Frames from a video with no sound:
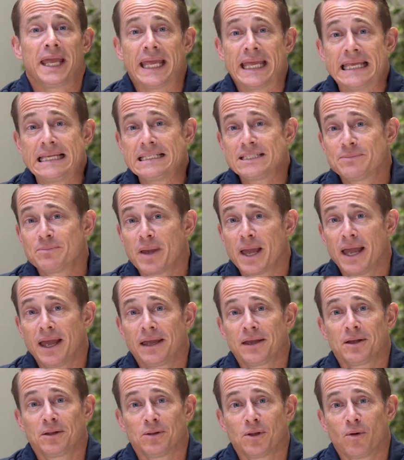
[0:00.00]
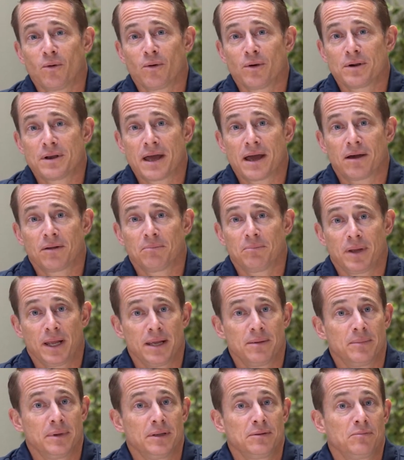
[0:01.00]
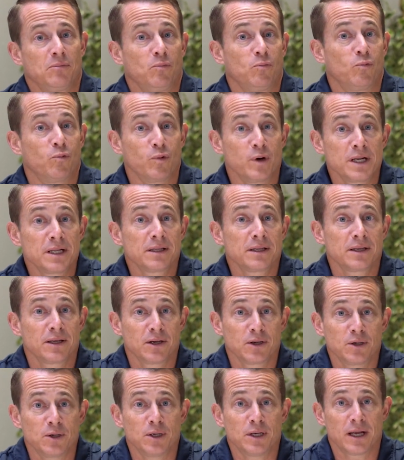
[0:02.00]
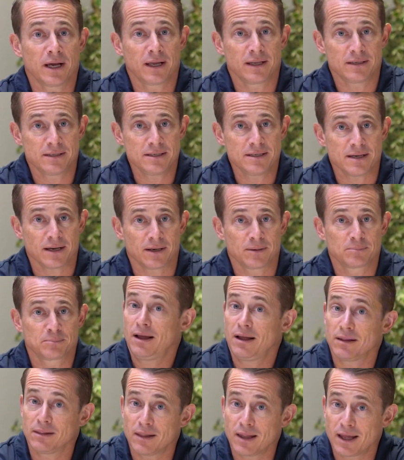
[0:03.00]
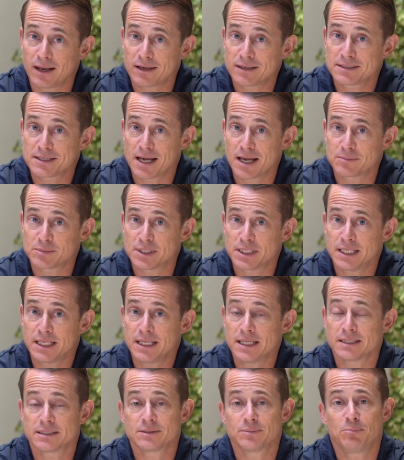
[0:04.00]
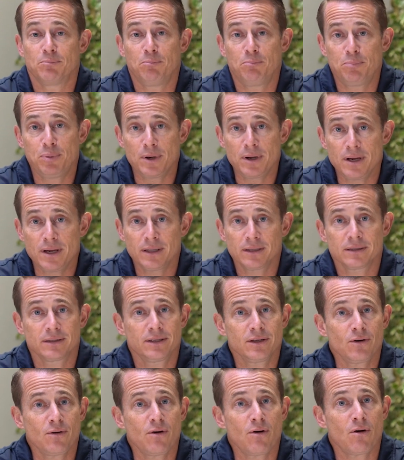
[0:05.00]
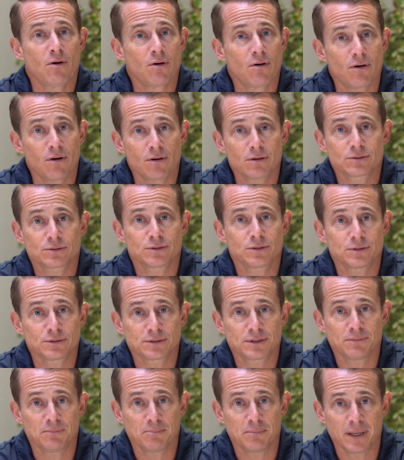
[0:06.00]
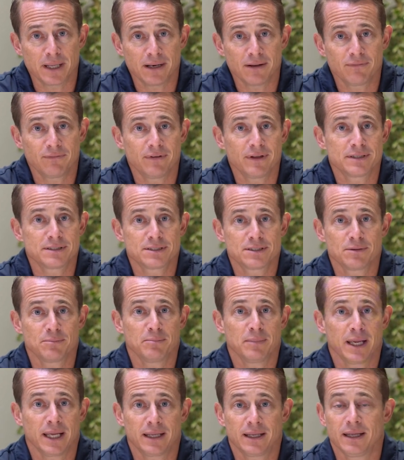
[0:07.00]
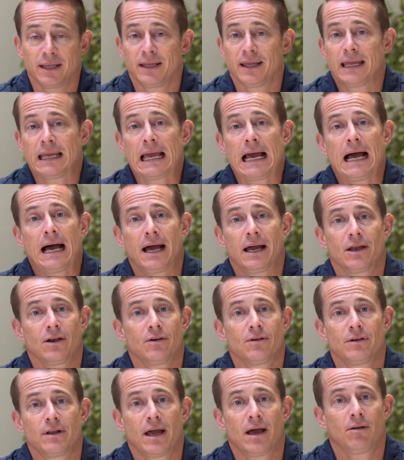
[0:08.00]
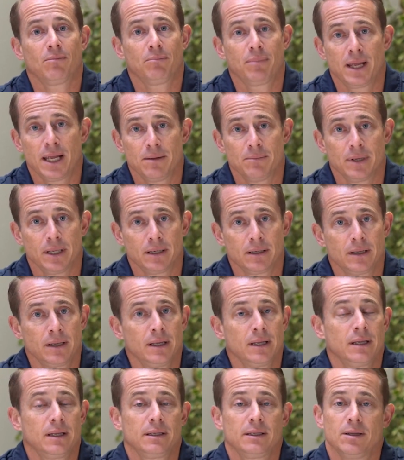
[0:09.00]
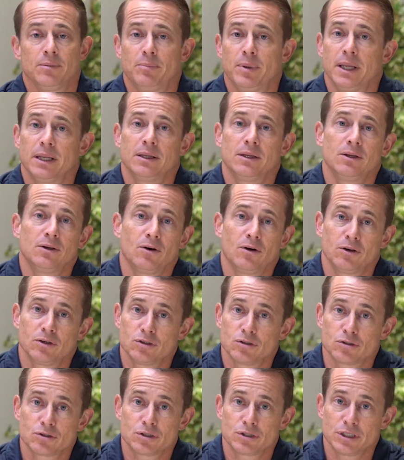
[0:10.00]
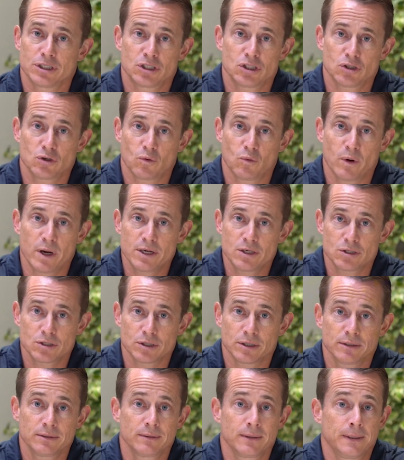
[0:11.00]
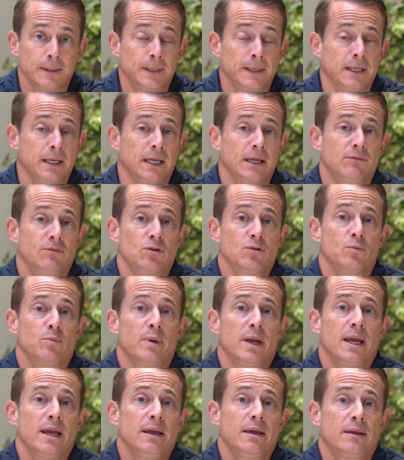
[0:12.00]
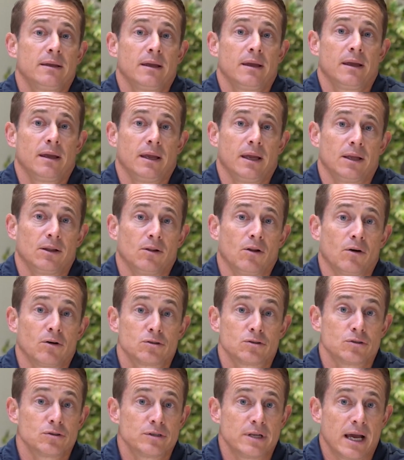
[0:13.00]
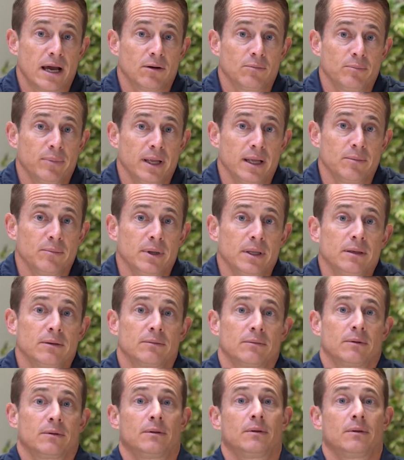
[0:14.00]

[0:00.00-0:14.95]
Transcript: is paying a lower down payment really a good idea? A lot of times it is, but there are also some benefits to making a higher down payment. Depending on your situation, if you make a larger down payment,